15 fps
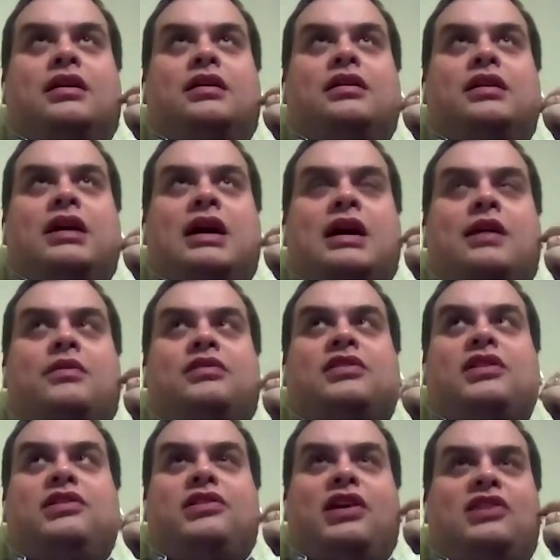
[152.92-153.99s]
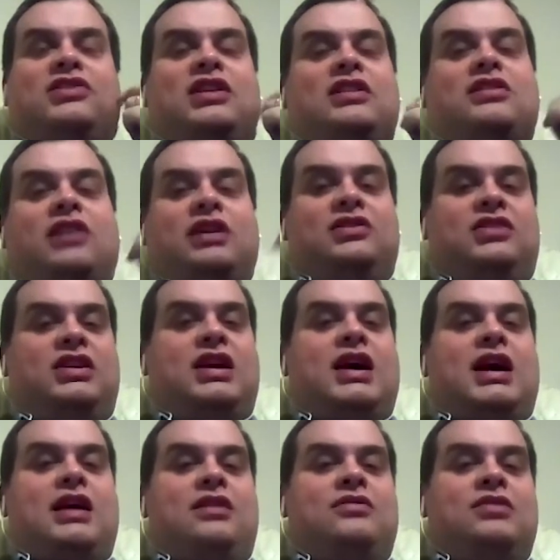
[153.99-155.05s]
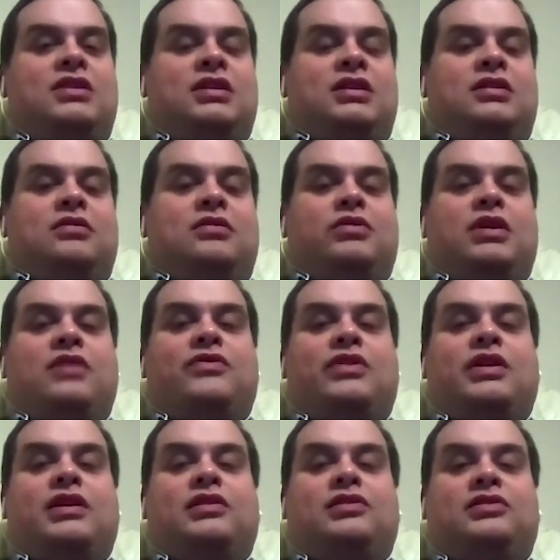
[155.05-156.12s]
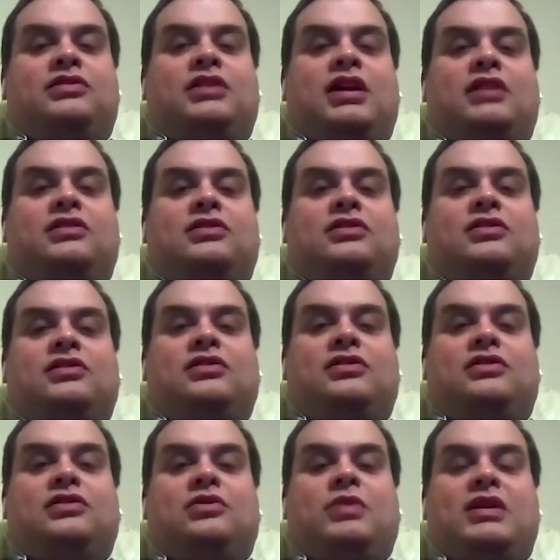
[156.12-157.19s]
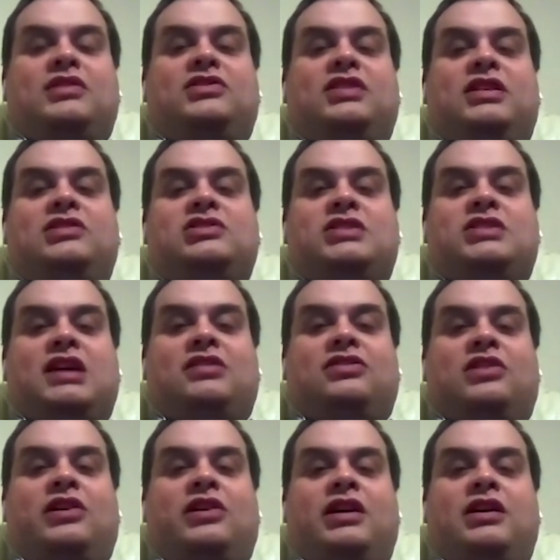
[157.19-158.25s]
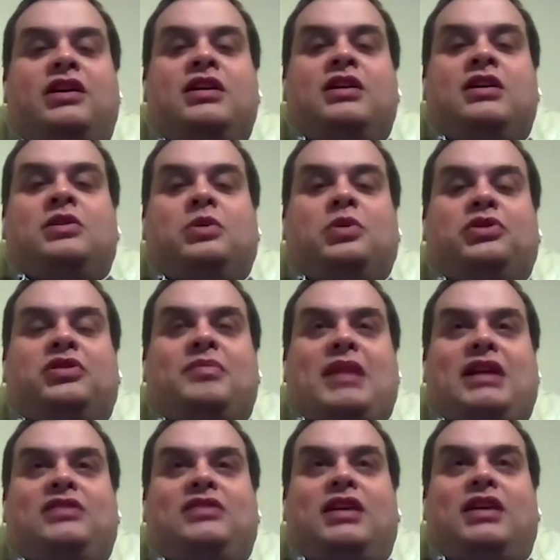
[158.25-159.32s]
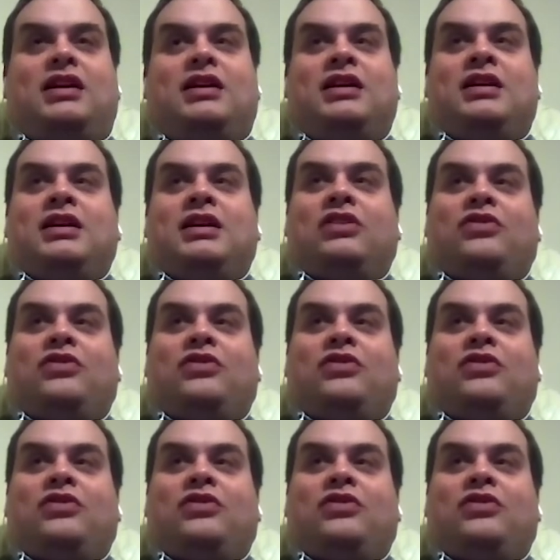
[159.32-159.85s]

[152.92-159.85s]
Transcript: it was a 1998 Rover 620 GSI automatic. As